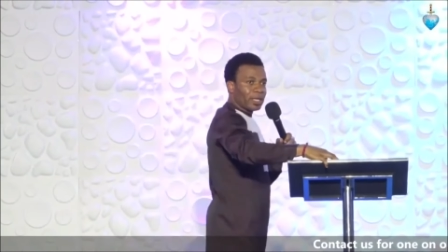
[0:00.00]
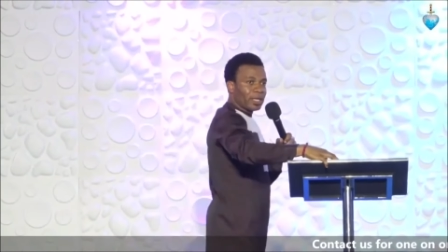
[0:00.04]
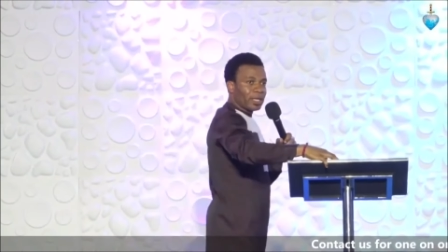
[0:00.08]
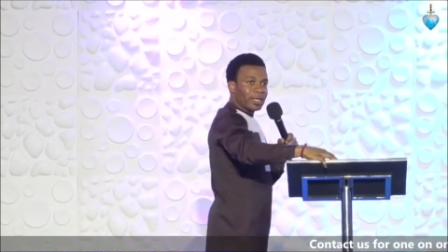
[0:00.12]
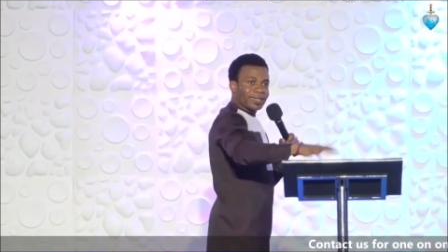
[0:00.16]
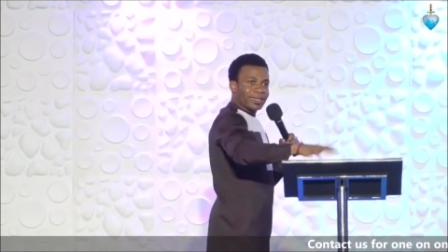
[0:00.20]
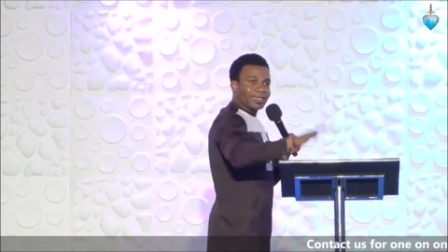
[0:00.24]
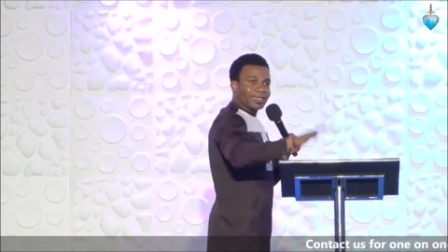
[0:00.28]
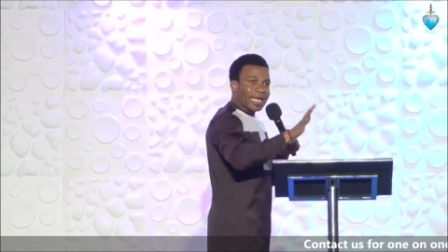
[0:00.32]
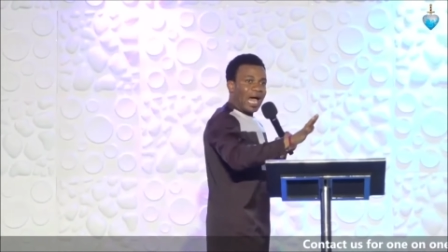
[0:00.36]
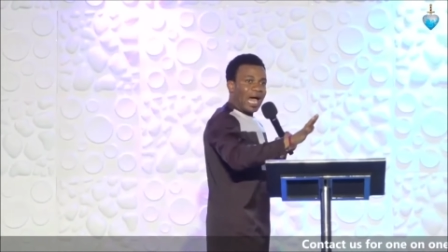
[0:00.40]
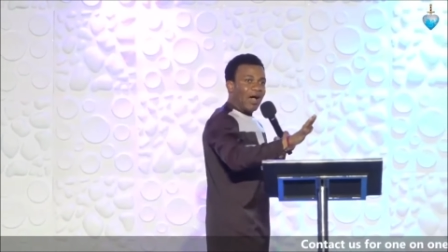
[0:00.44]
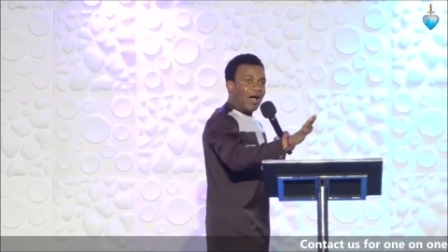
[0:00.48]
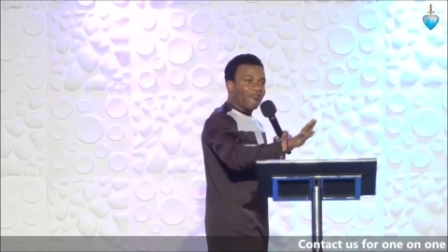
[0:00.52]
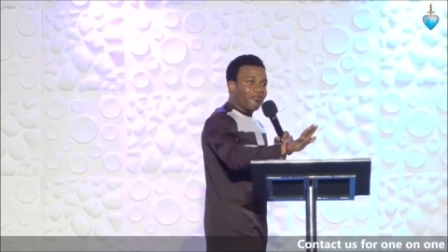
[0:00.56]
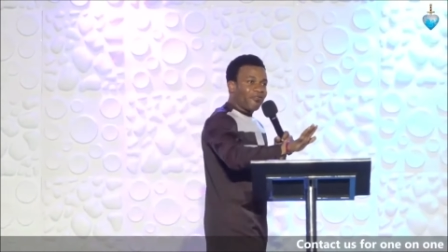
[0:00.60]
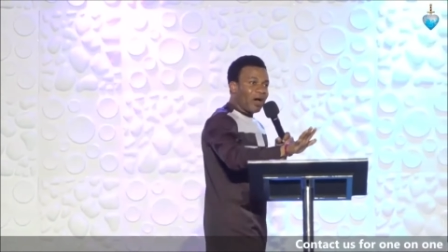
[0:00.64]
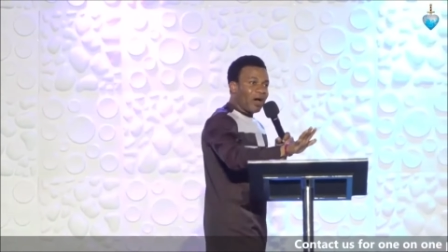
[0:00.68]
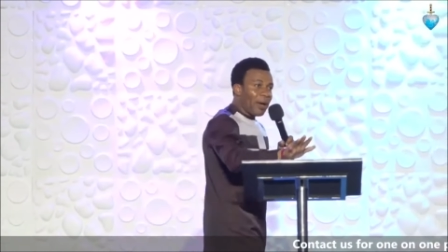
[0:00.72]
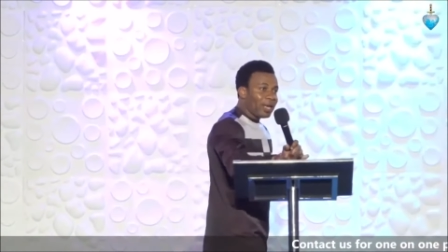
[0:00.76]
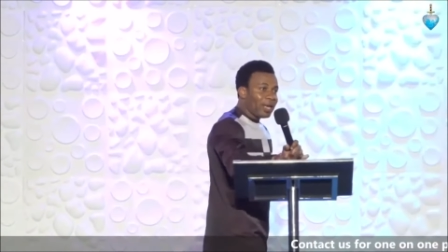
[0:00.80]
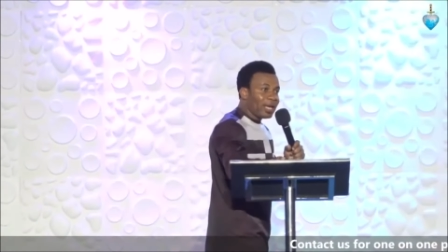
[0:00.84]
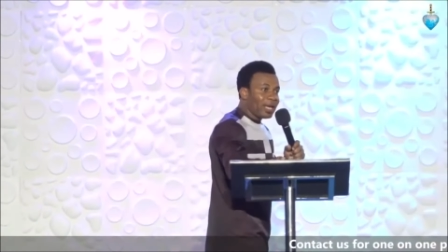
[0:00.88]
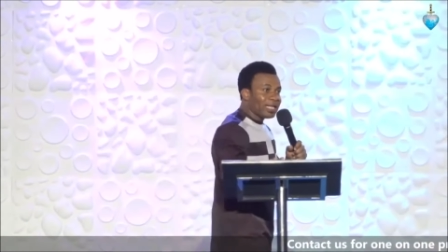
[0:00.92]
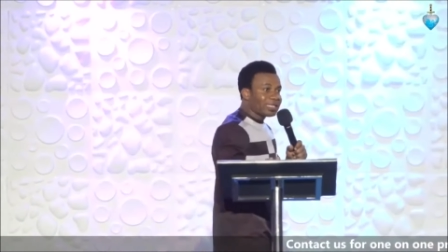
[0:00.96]
There are
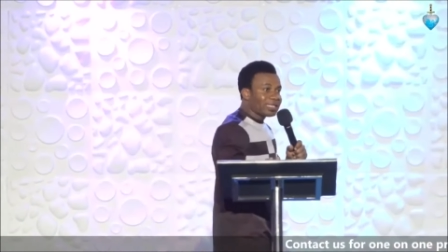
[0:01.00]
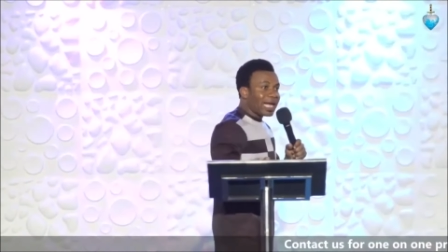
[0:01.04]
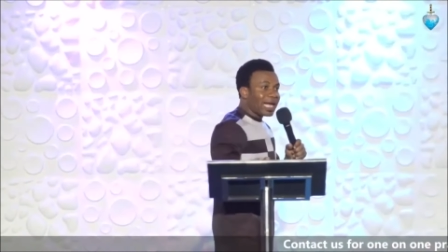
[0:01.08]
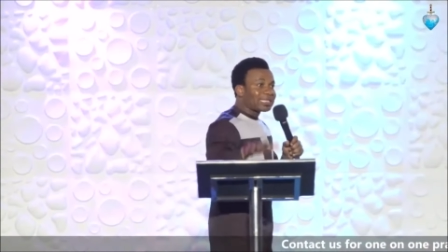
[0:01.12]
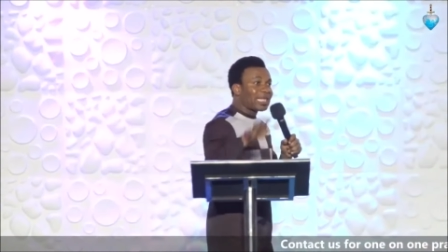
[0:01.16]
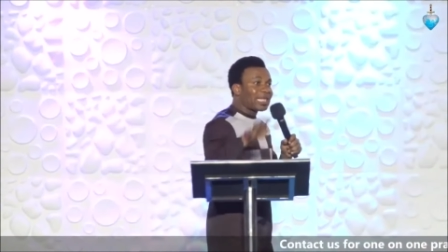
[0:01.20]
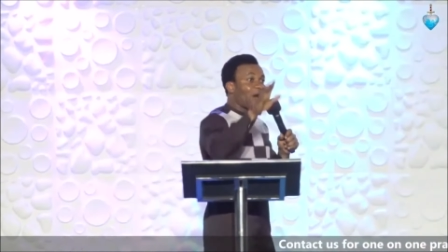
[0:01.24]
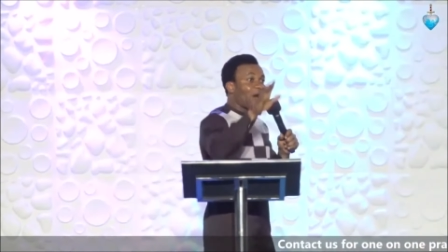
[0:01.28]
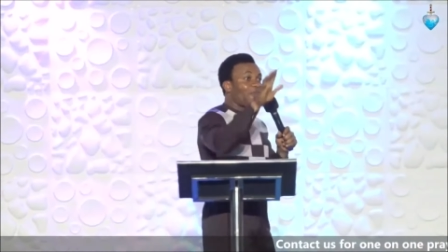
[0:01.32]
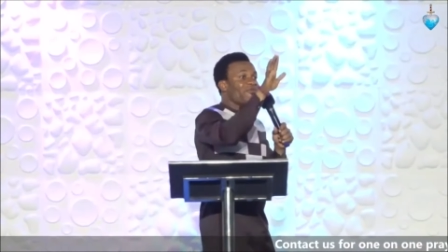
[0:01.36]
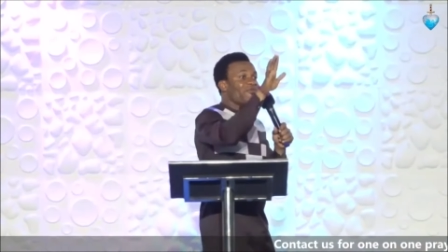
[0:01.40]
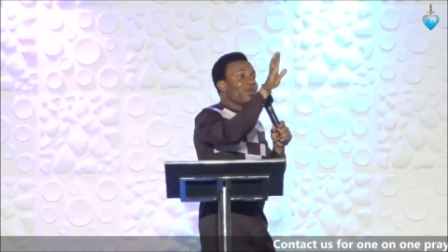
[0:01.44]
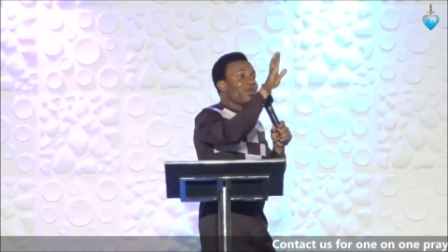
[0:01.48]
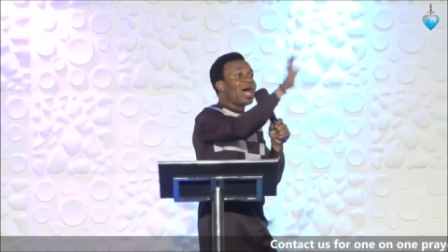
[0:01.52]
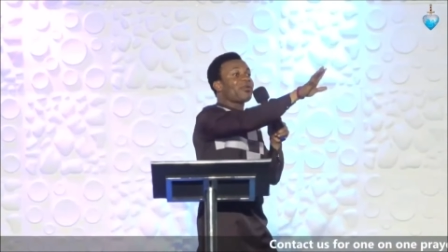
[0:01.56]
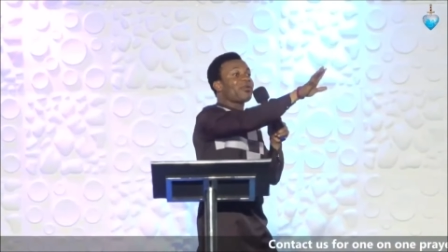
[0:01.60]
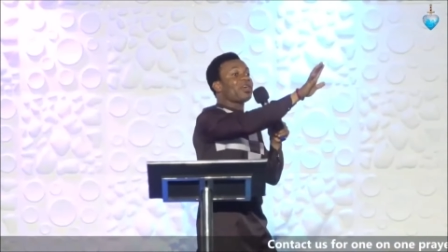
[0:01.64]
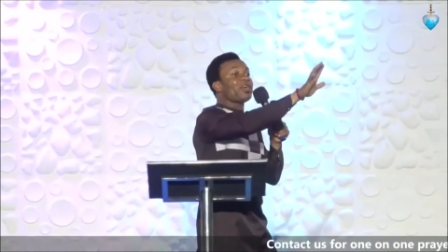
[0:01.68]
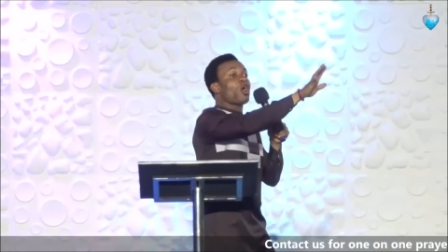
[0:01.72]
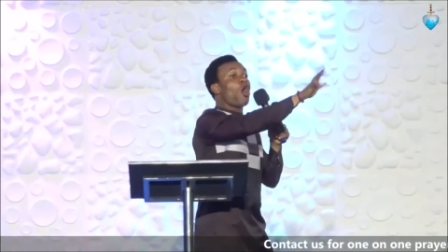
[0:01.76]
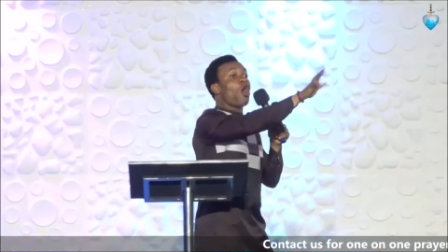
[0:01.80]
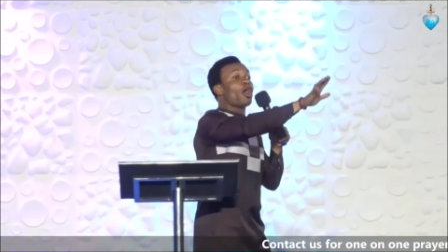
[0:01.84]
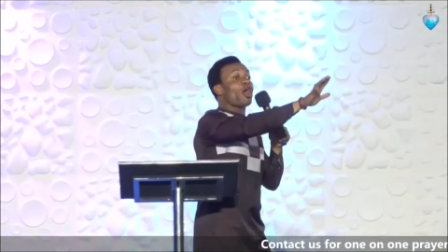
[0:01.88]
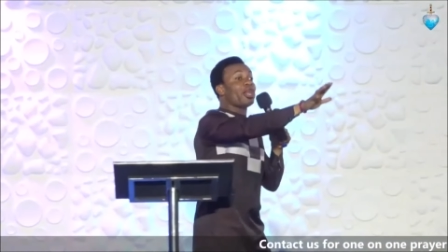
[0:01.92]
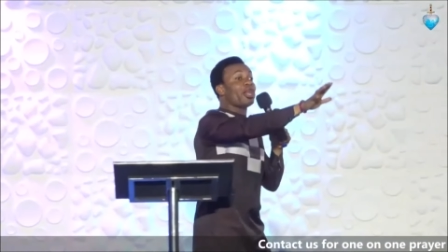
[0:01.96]
families that are very
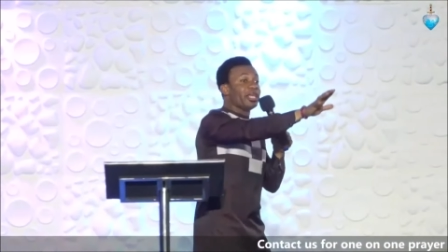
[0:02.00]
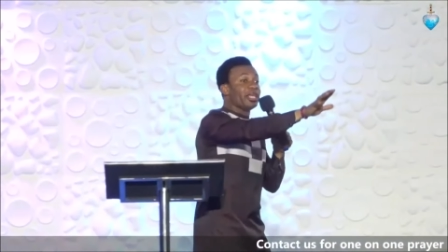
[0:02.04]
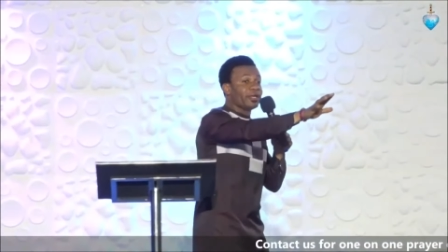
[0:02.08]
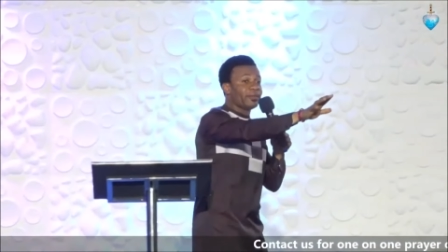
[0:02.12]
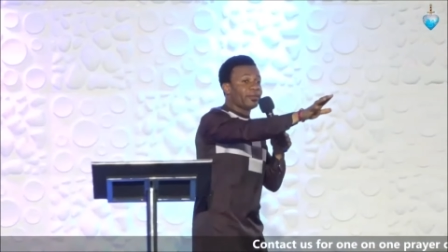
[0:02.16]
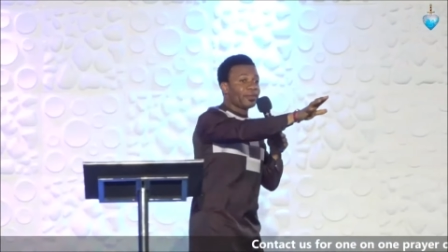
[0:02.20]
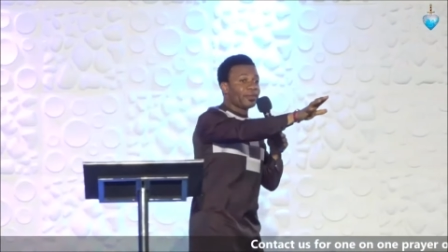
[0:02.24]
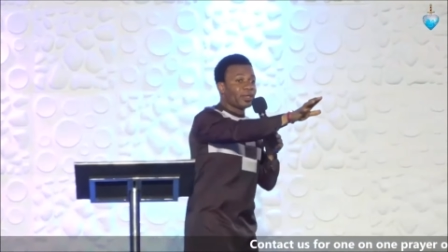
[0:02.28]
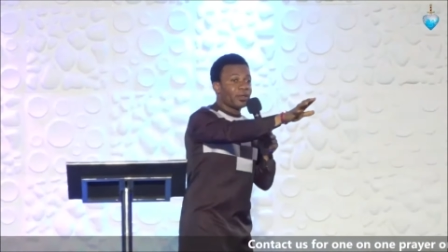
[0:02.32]
holy,